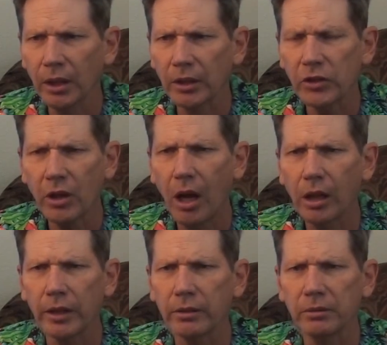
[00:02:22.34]
Let's
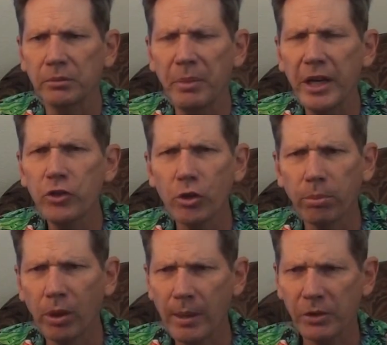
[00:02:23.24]
call it major
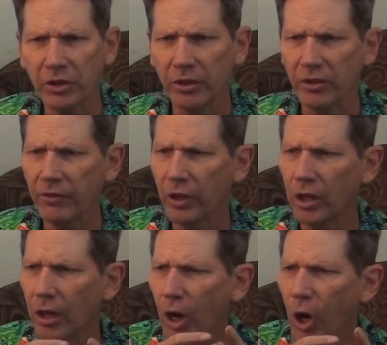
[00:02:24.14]
premises of
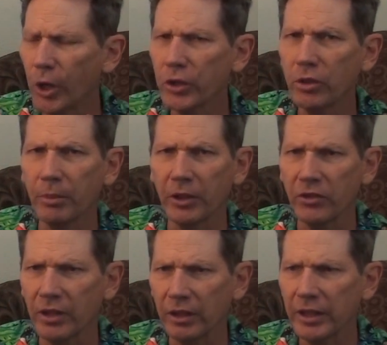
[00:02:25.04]
our
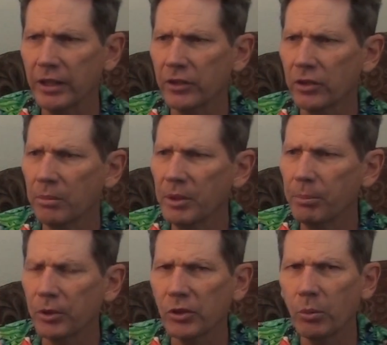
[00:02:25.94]
arguments that lead us to be
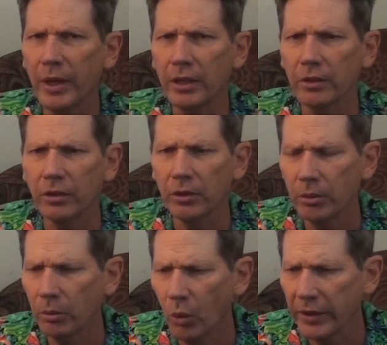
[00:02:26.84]
persuaded to
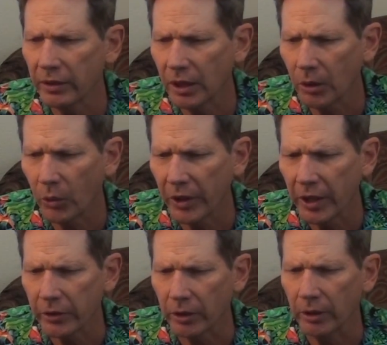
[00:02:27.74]
do one thing or
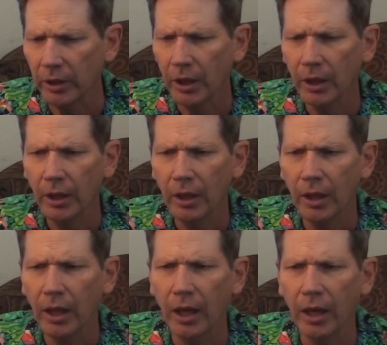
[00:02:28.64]
another.
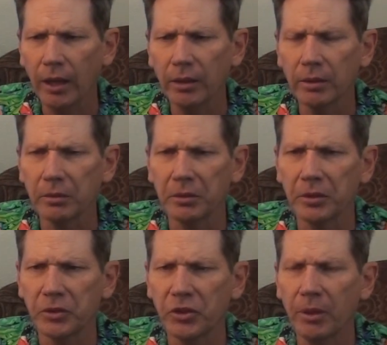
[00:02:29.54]

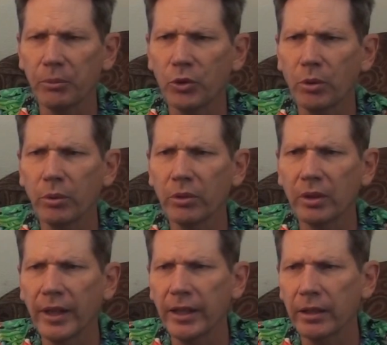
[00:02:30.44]
Some truth
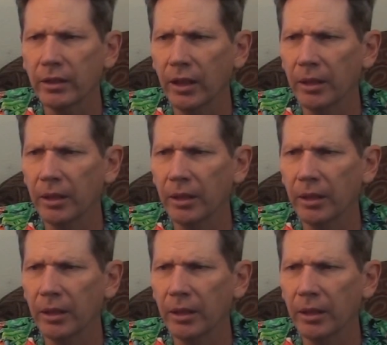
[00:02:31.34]
like